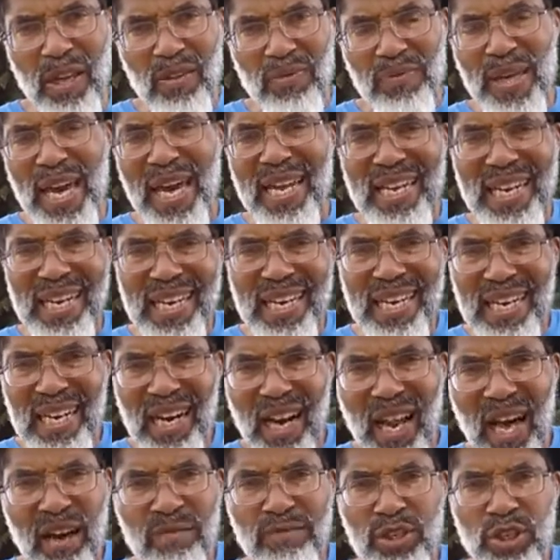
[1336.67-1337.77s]
that he
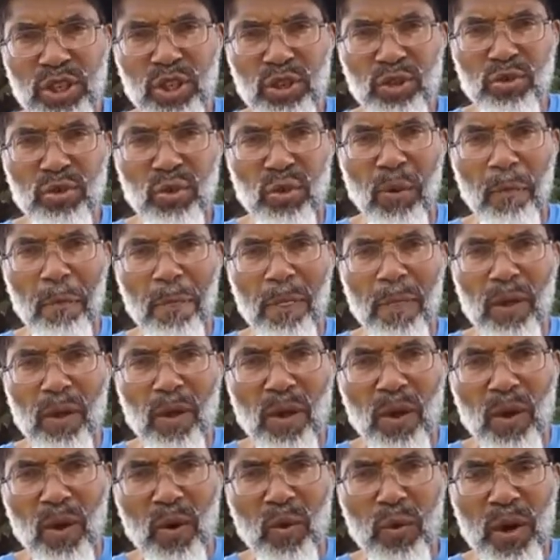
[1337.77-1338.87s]
loves you
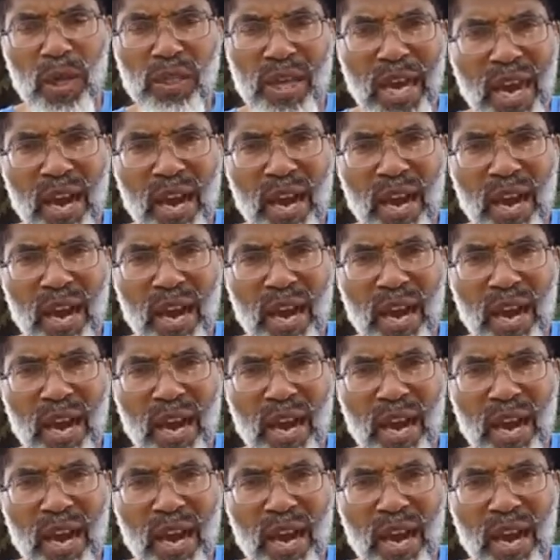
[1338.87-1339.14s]
with